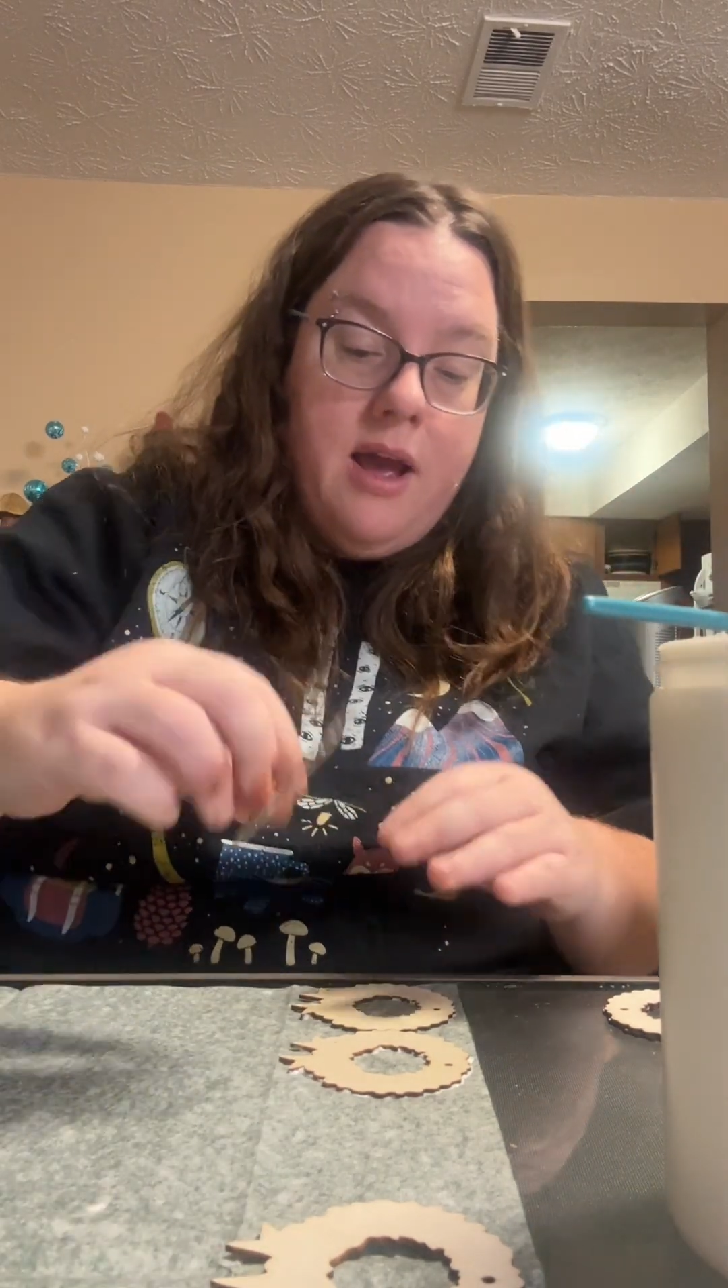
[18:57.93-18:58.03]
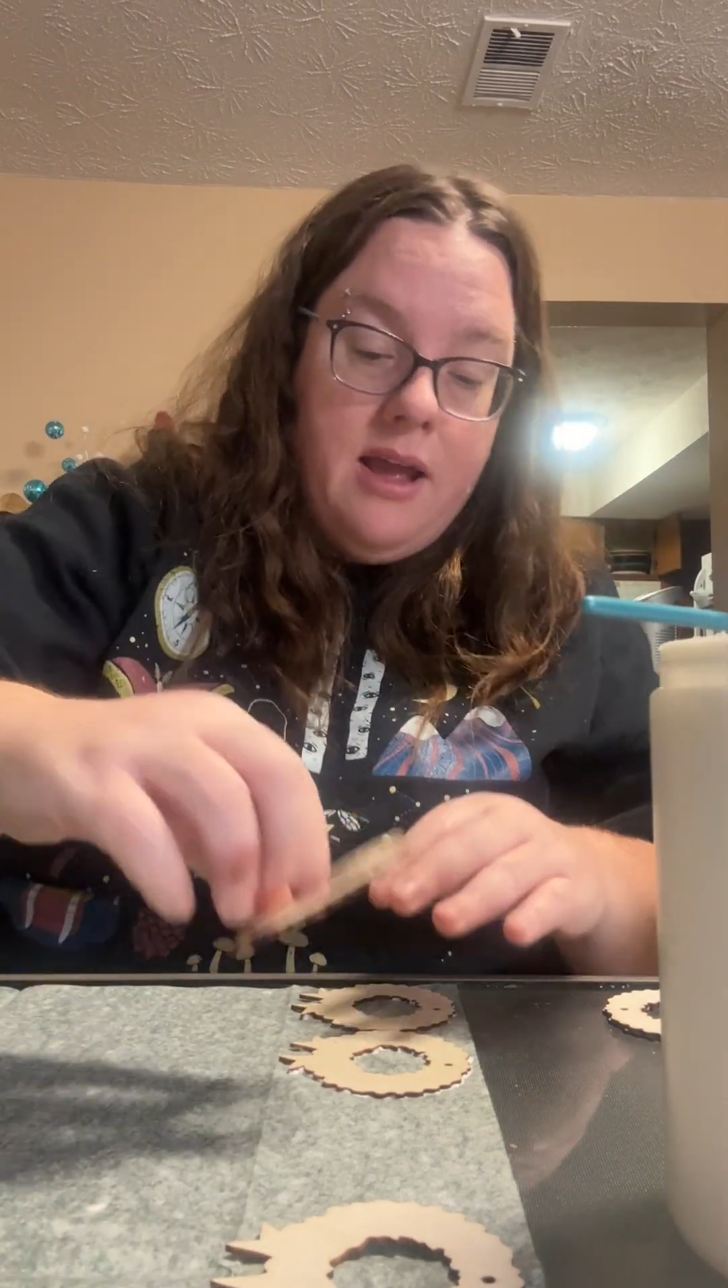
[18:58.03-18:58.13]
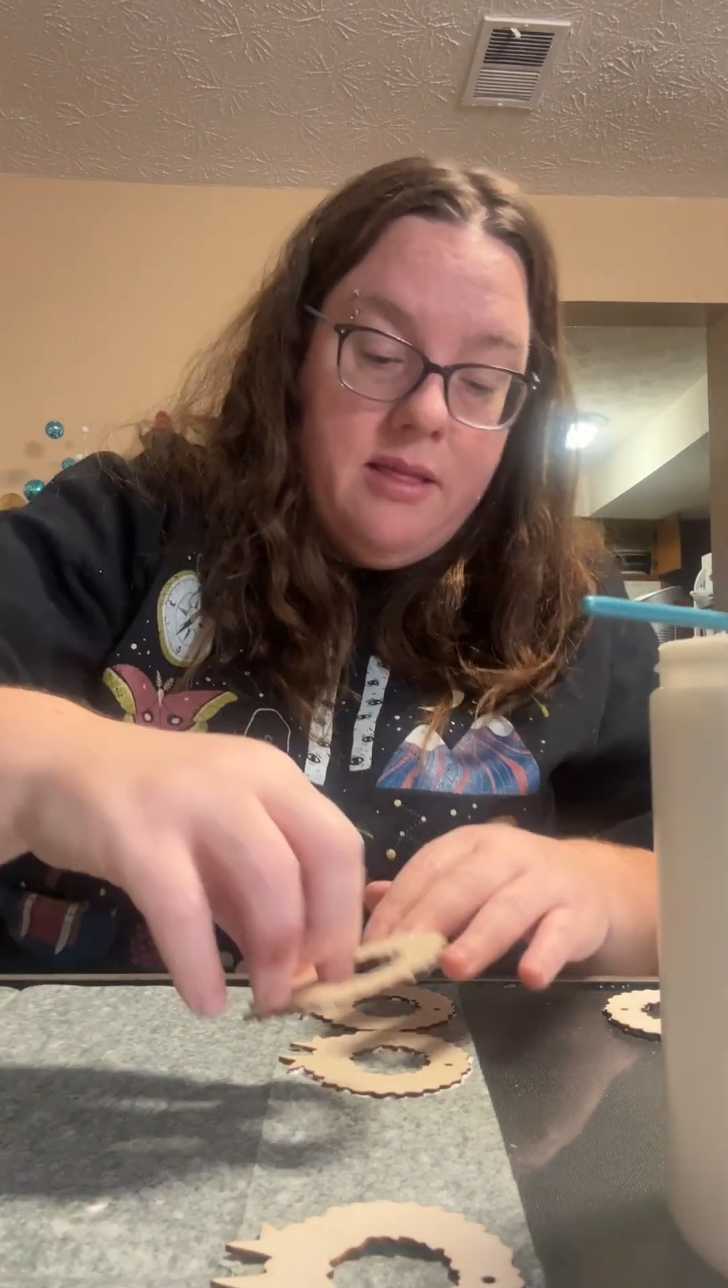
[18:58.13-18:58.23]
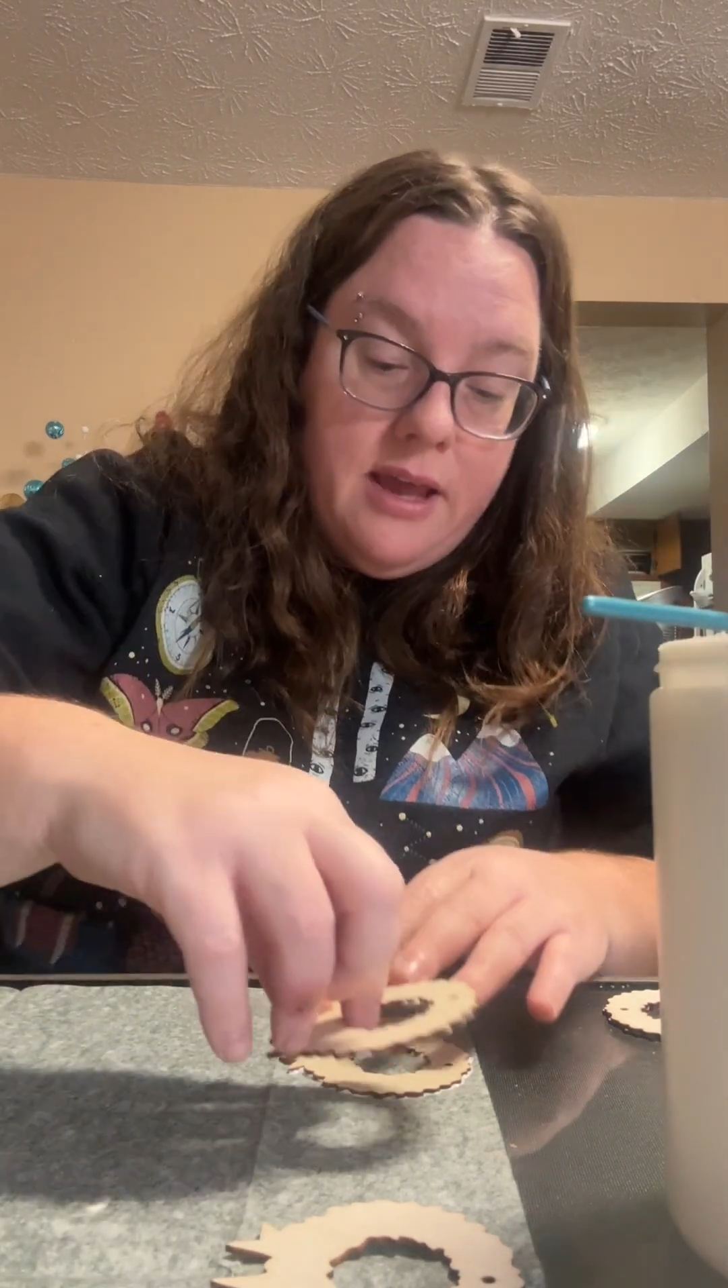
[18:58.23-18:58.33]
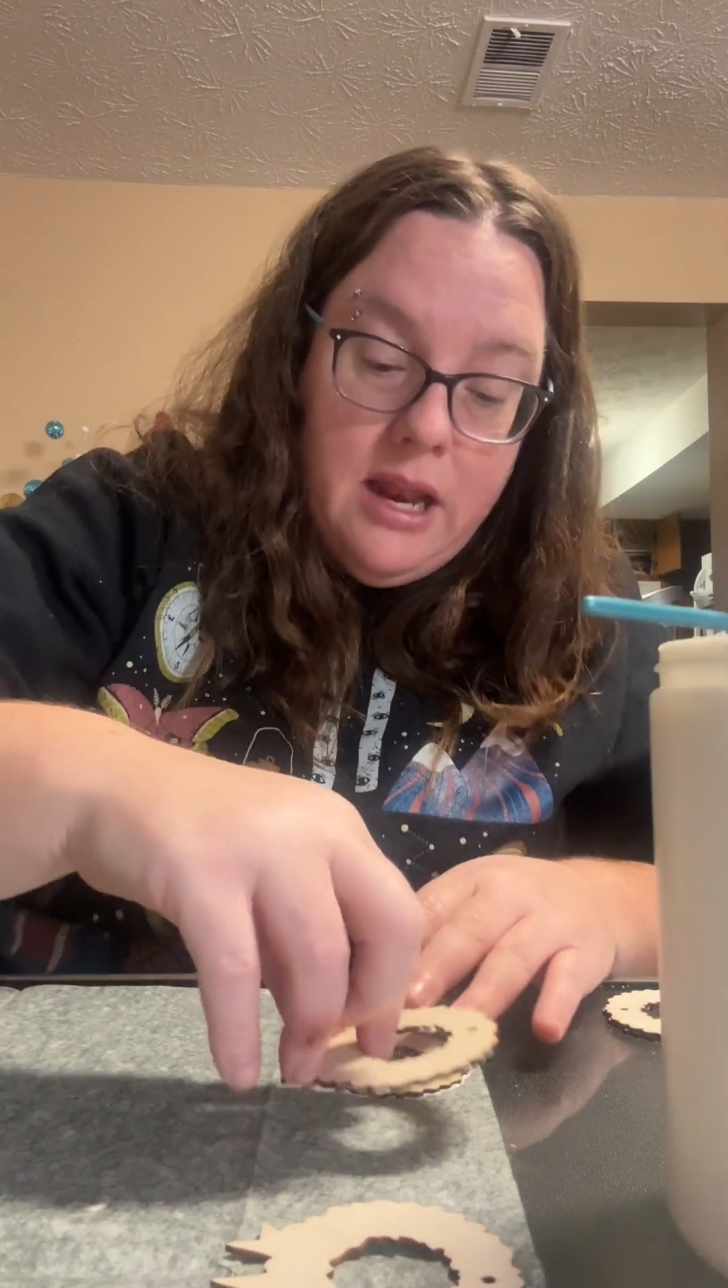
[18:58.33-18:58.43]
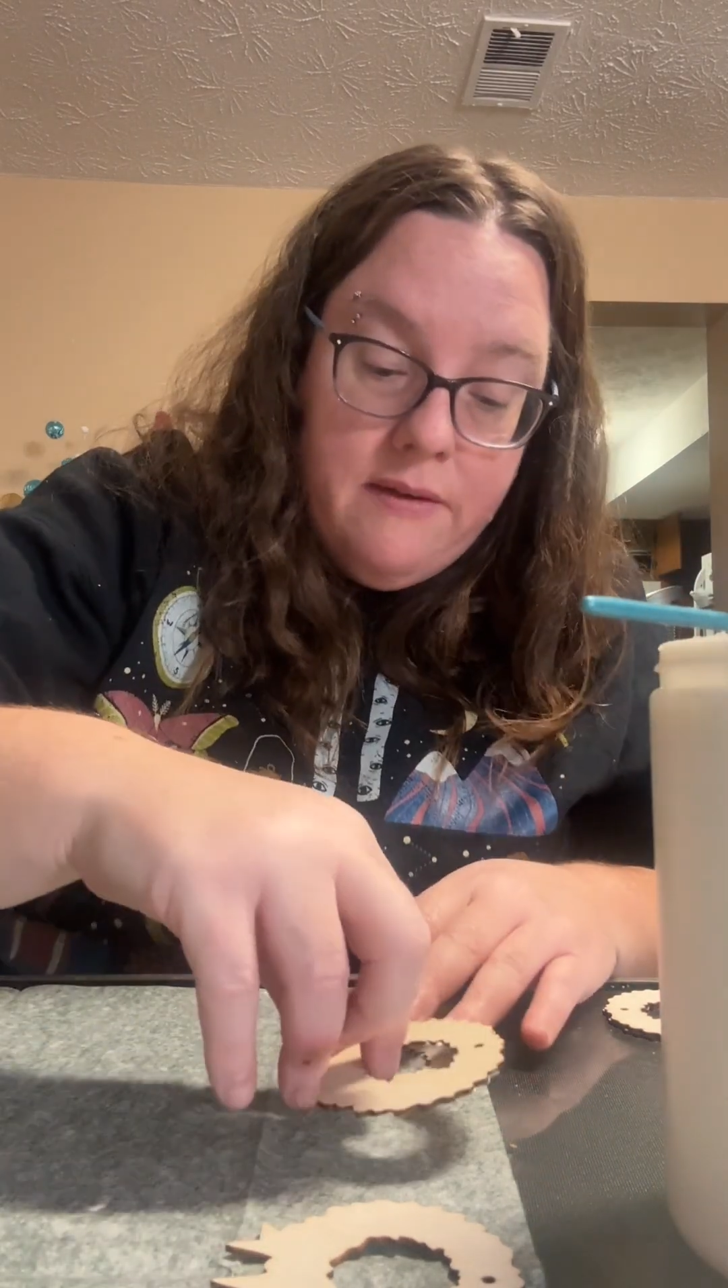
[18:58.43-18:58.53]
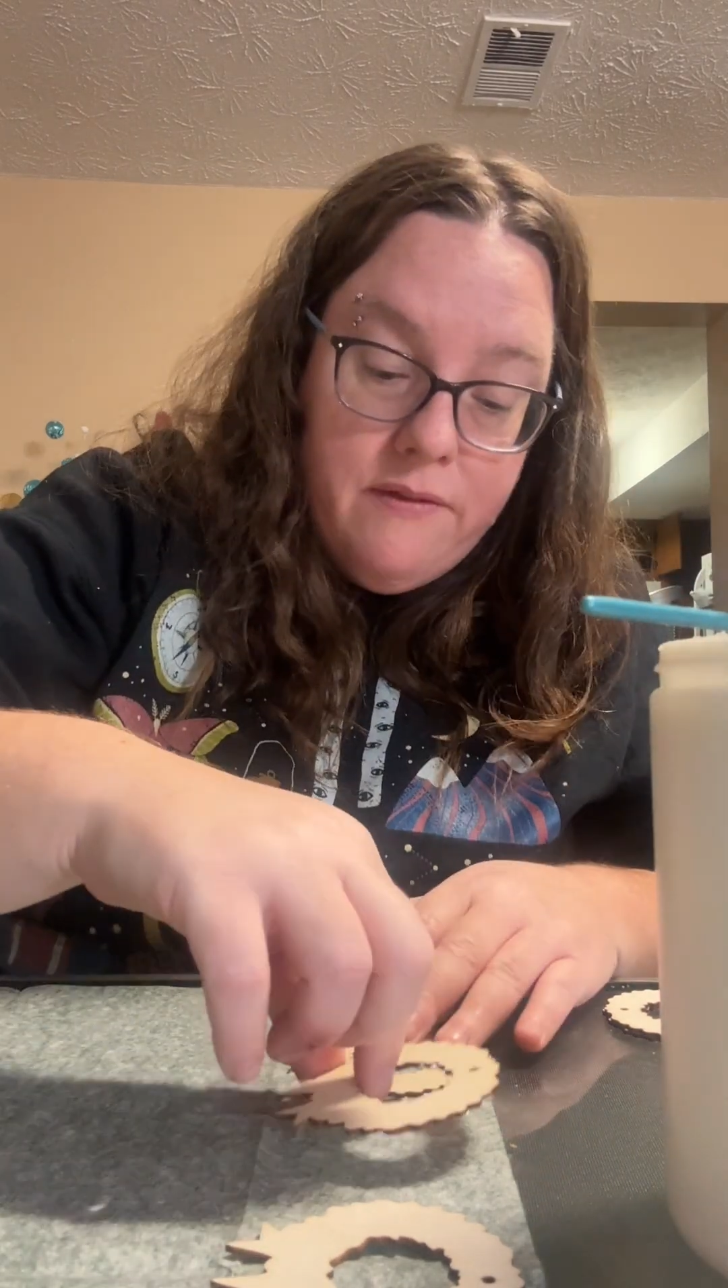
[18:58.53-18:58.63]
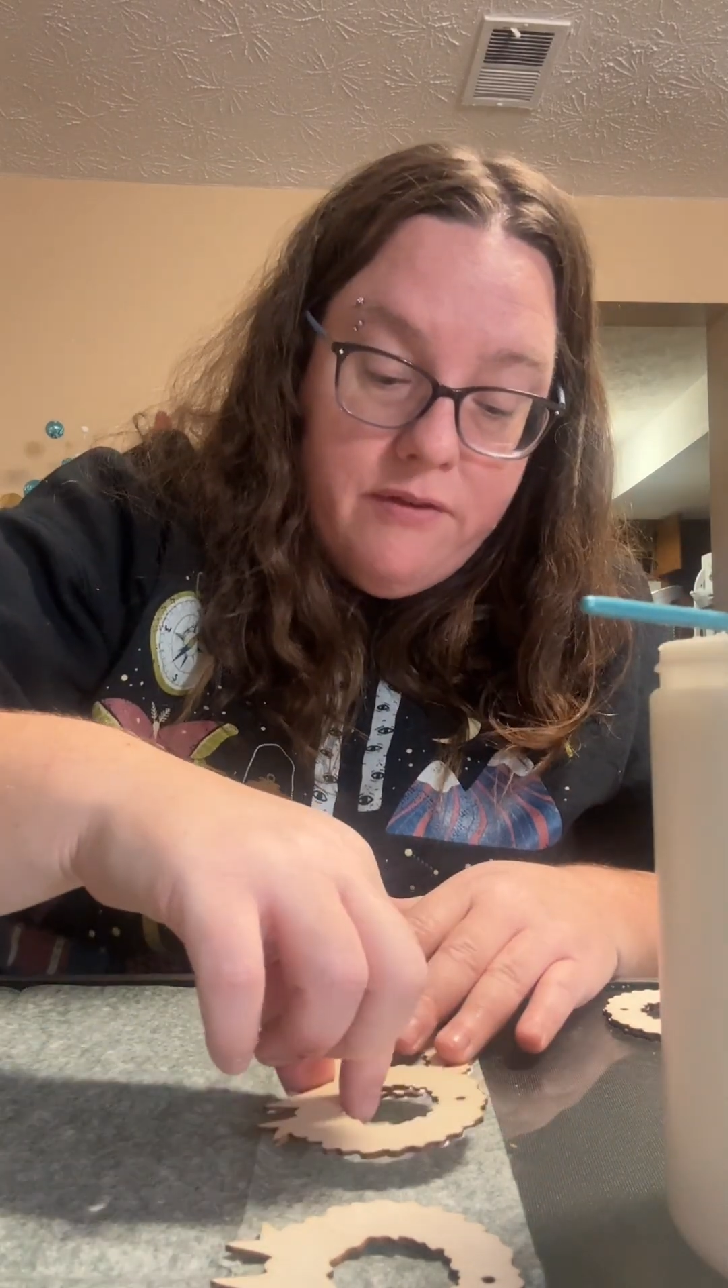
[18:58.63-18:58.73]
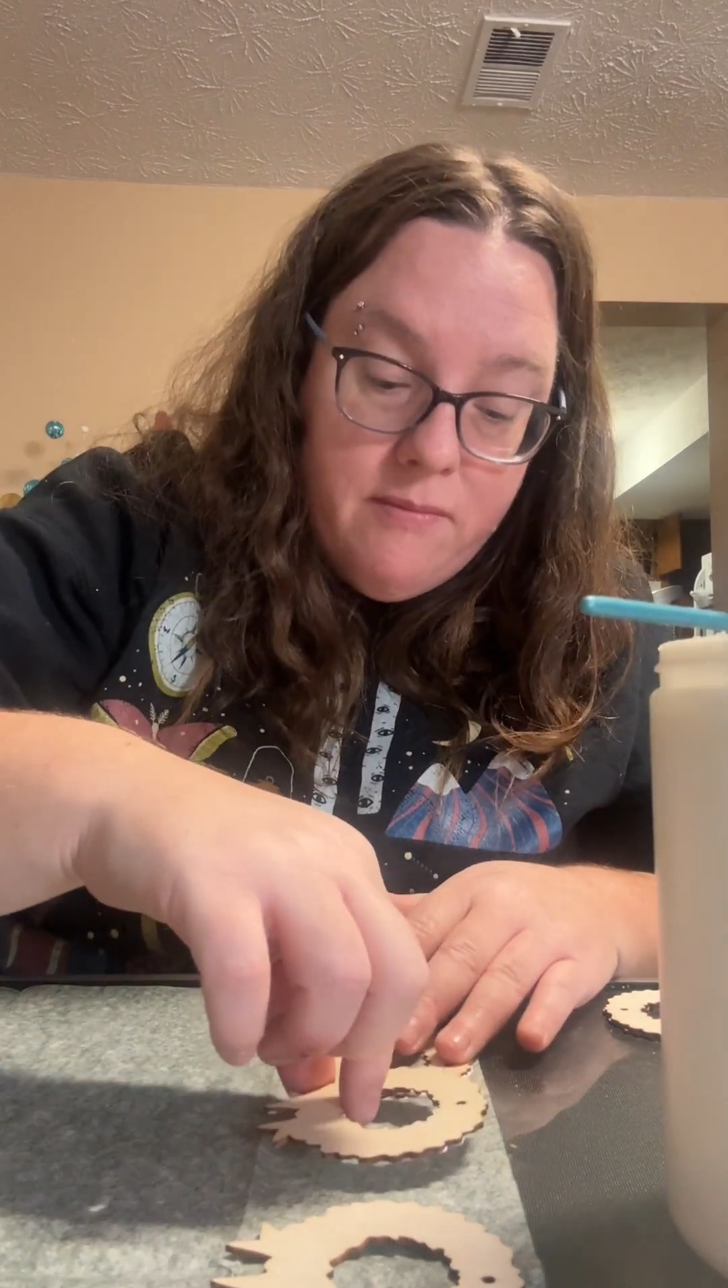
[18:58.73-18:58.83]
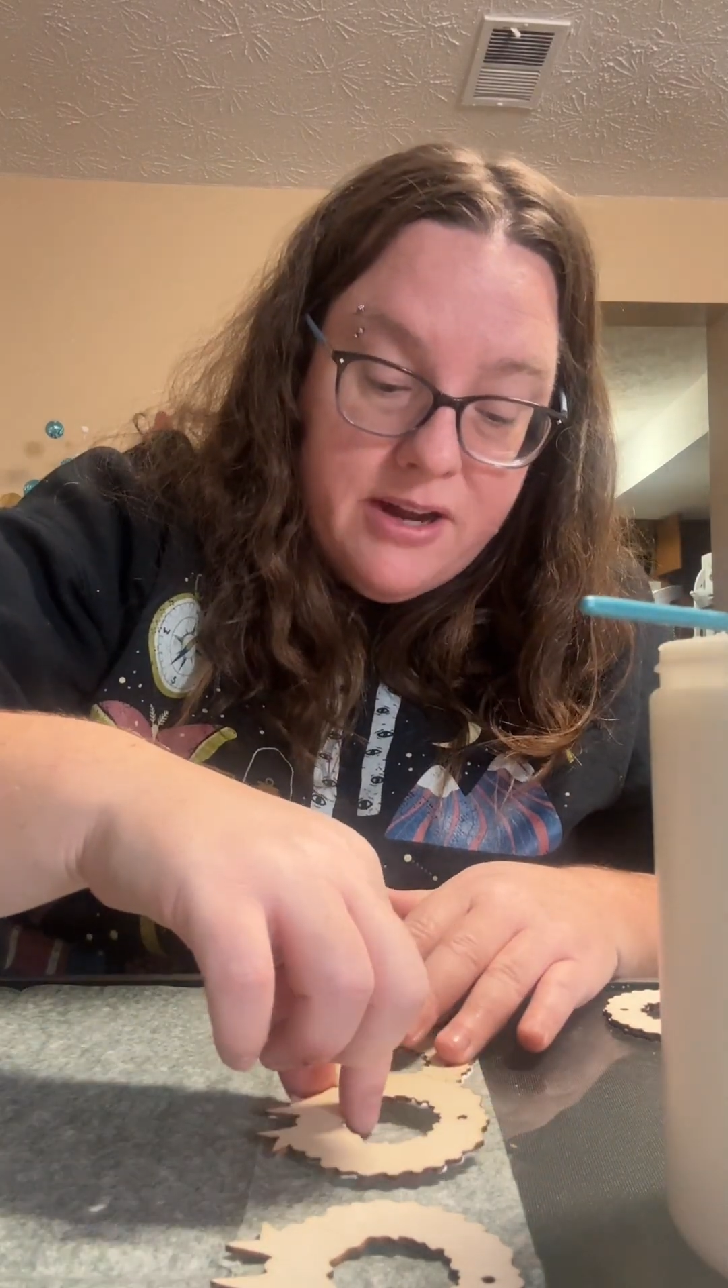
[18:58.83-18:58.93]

I like it even for